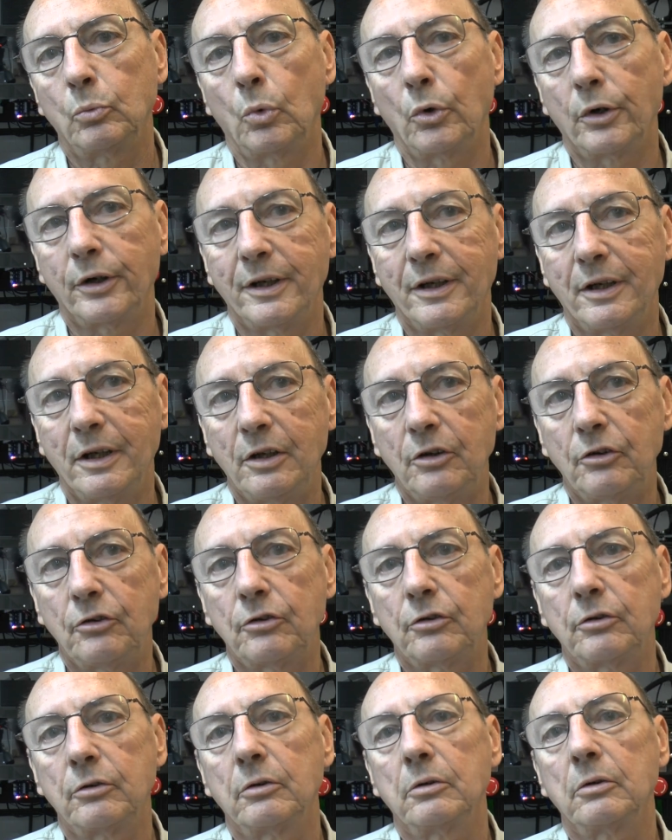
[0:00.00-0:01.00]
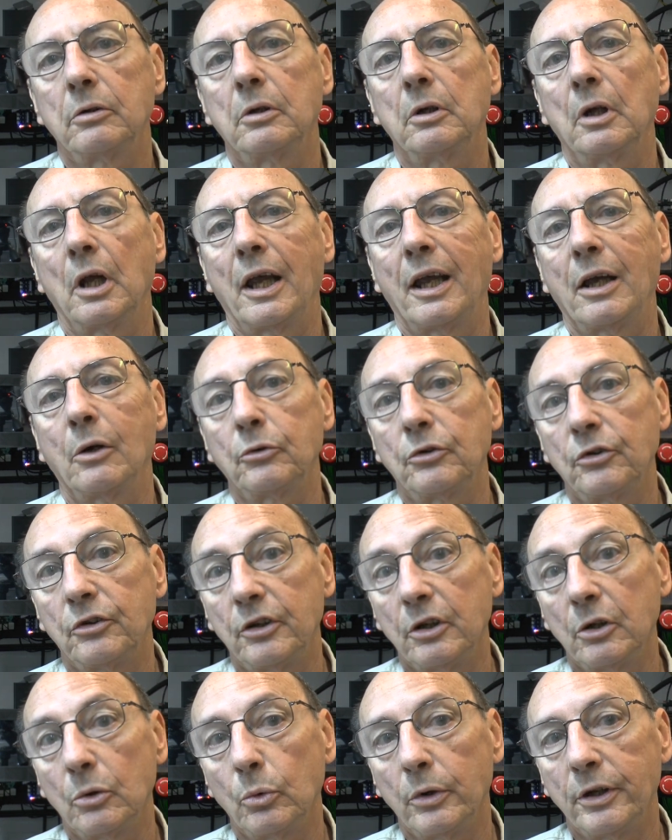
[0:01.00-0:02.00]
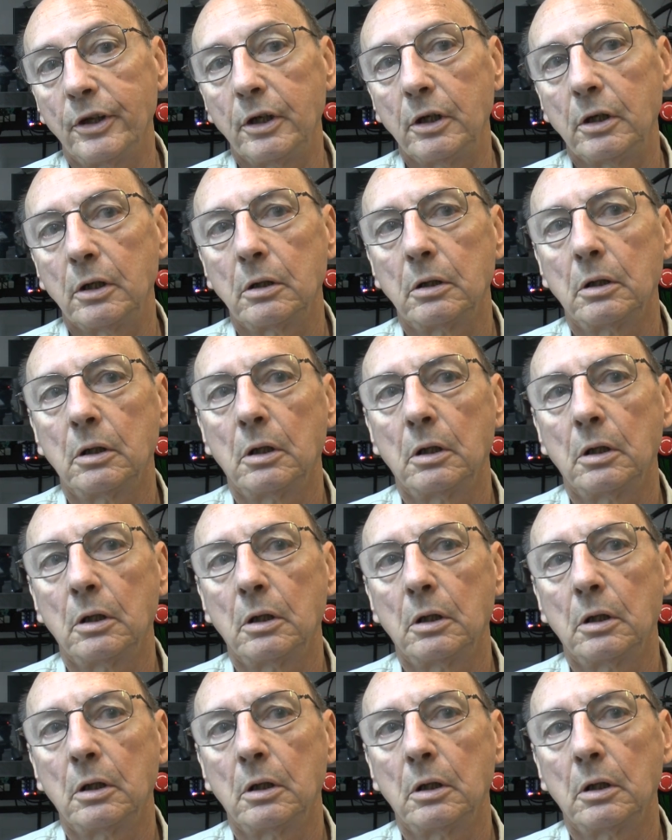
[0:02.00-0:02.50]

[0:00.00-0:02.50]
what it is, how to deal with it.